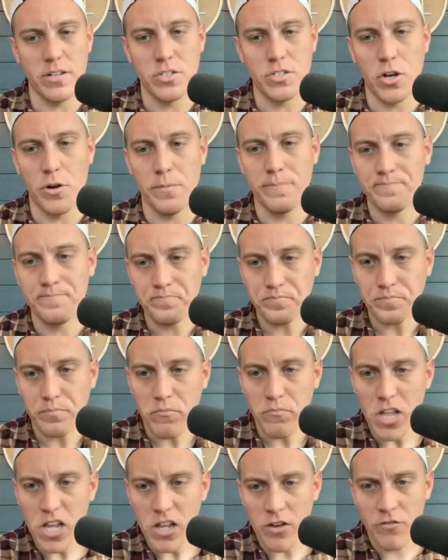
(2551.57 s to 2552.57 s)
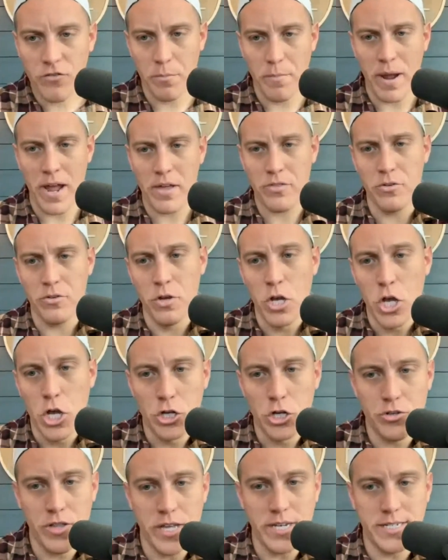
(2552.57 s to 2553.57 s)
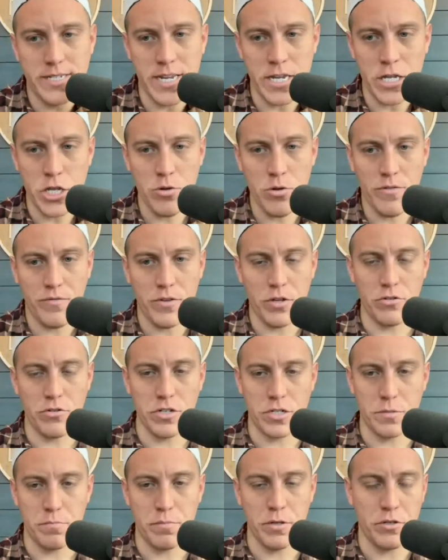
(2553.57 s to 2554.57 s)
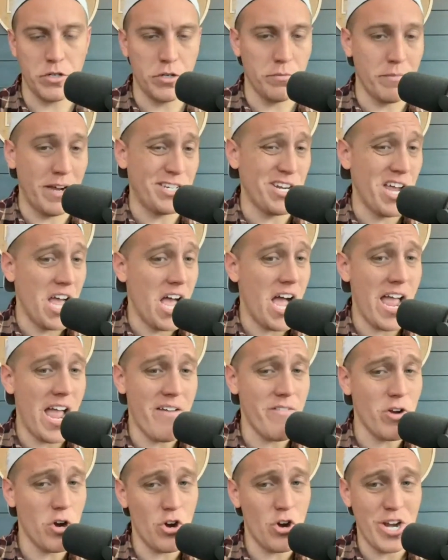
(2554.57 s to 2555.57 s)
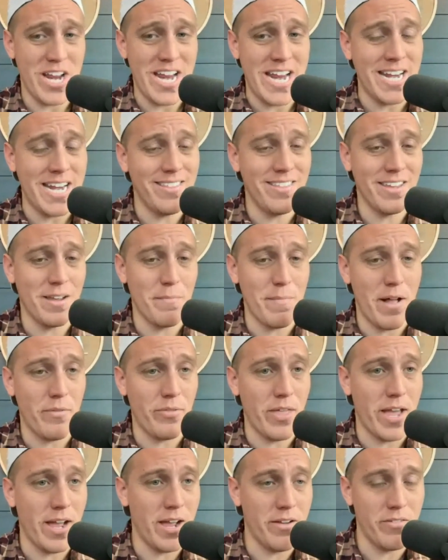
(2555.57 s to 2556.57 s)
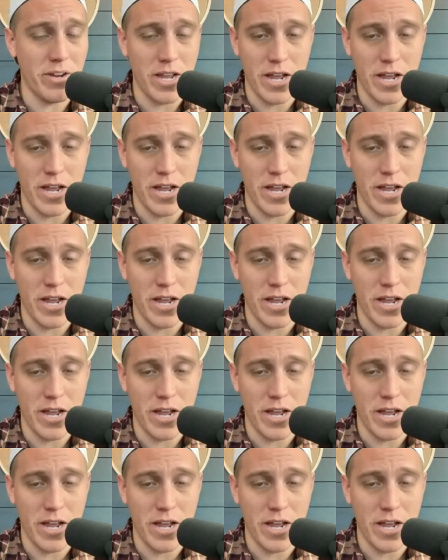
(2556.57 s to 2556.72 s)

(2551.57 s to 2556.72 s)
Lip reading: So for Matthew, do they ding you if you dispute too much? I haven't heard anything about that.